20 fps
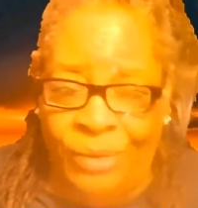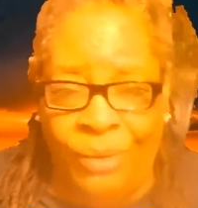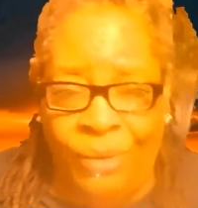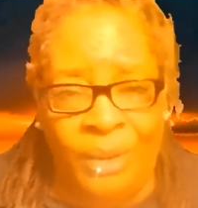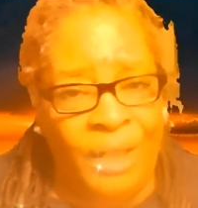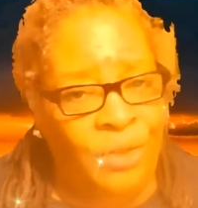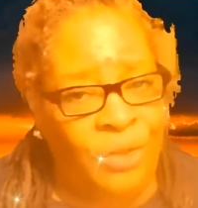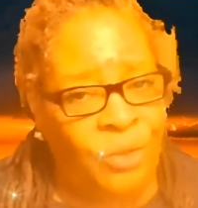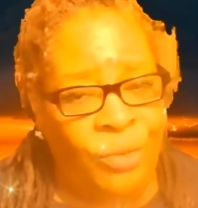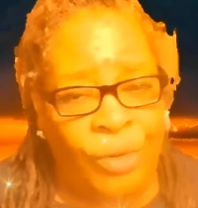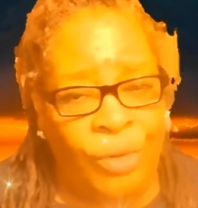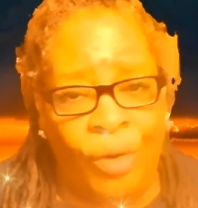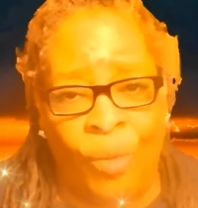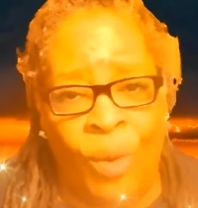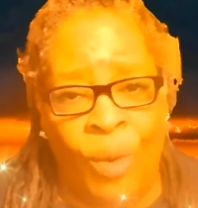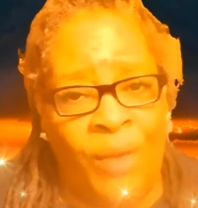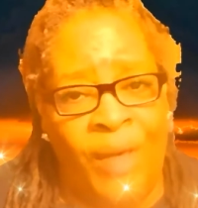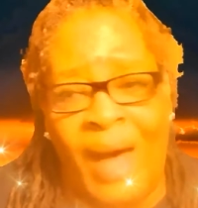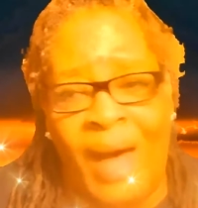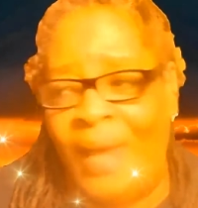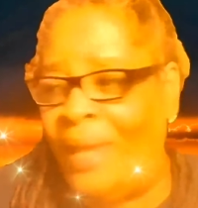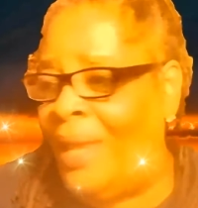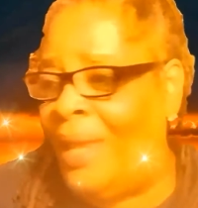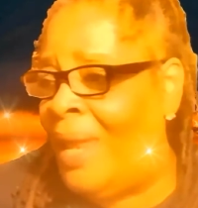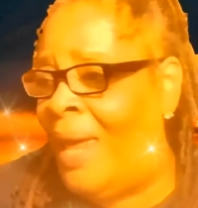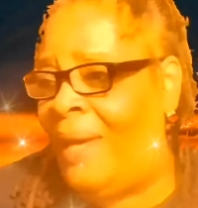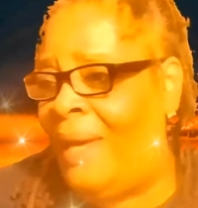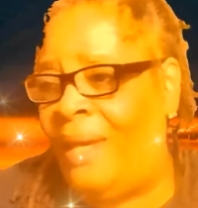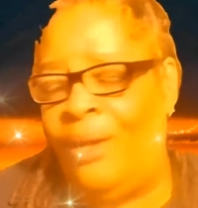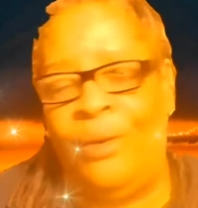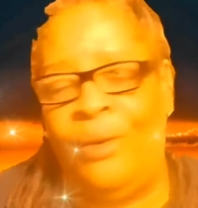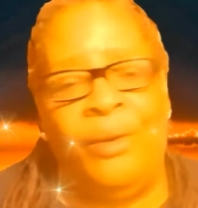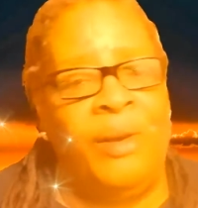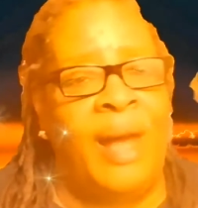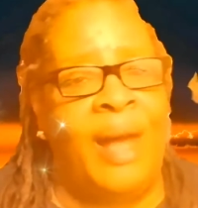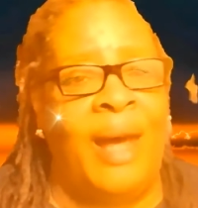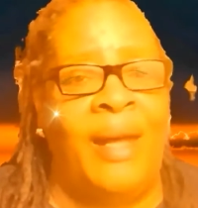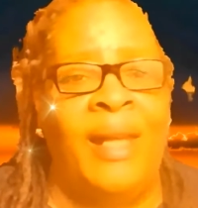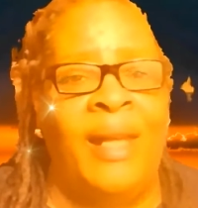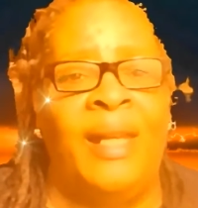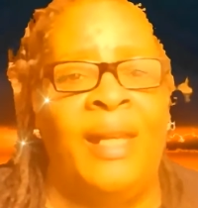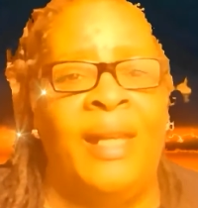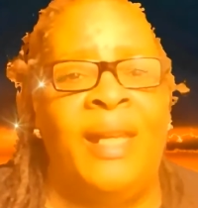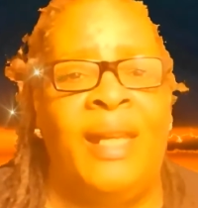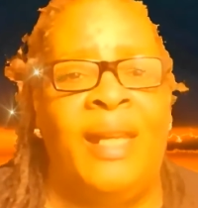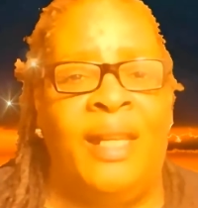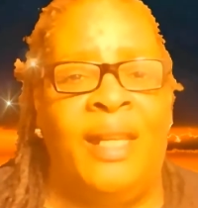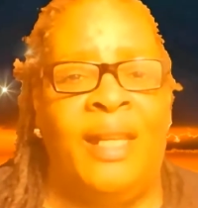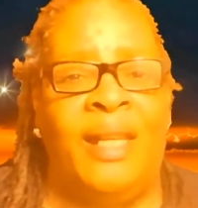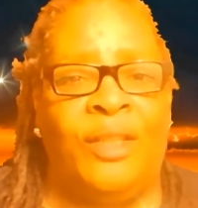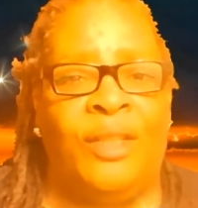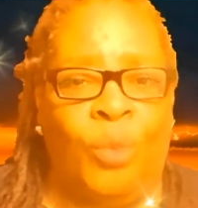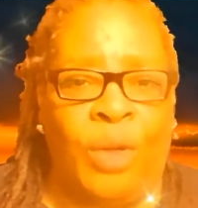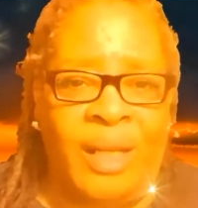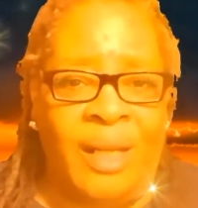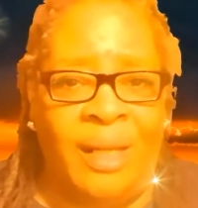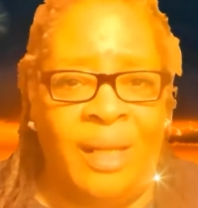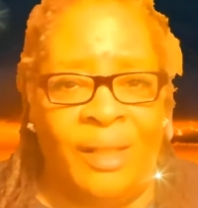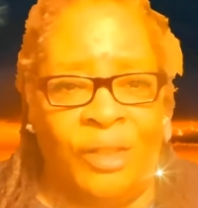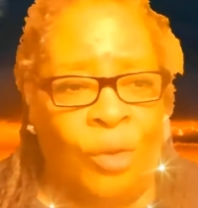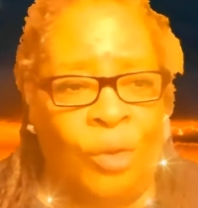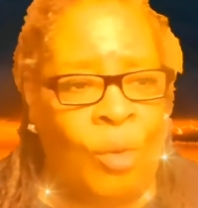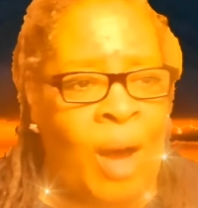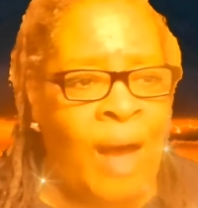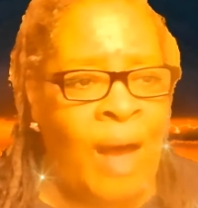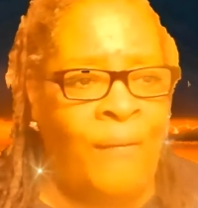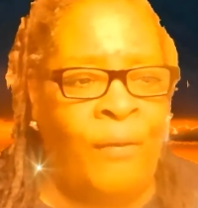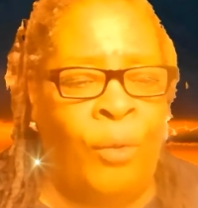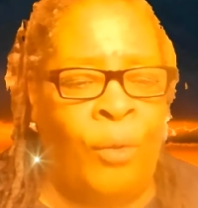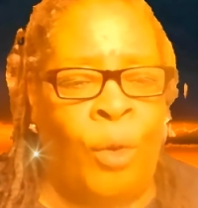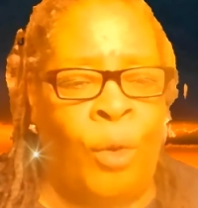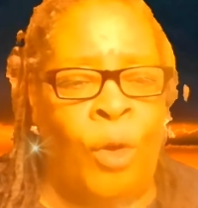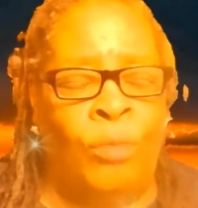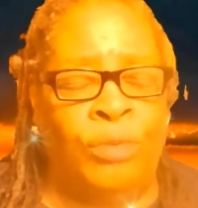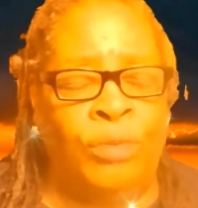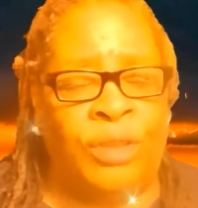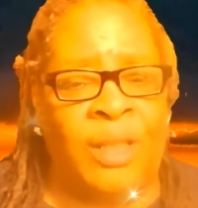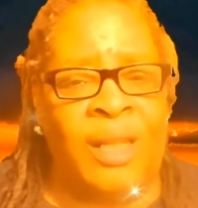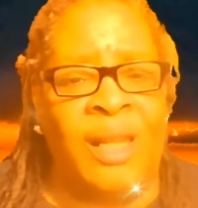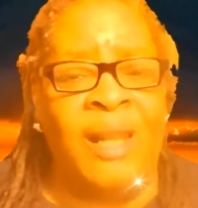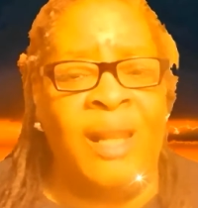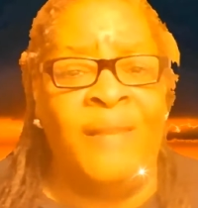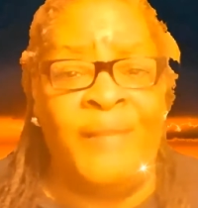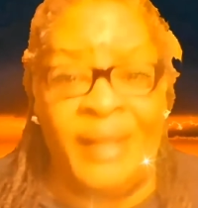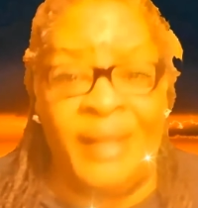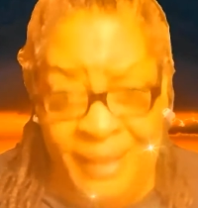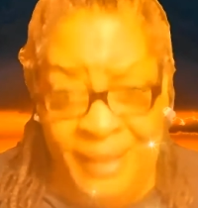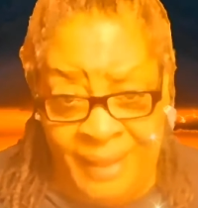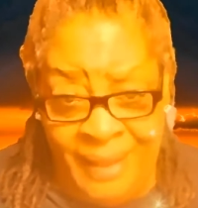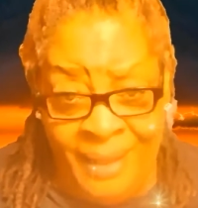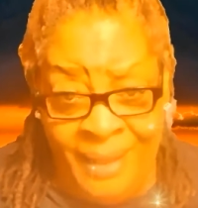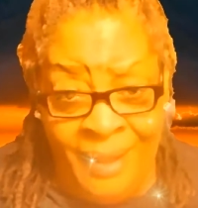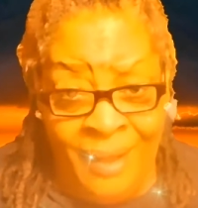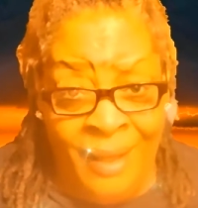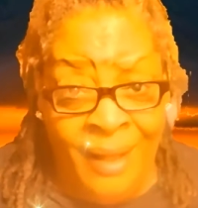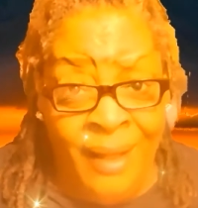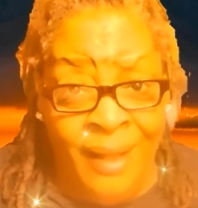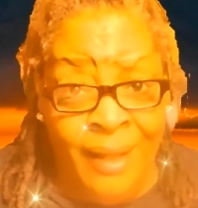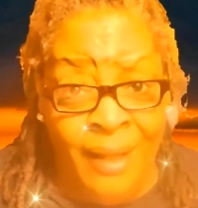I'm just gonna let you know whether I like it or not. It is what it is. So I've grown to love it.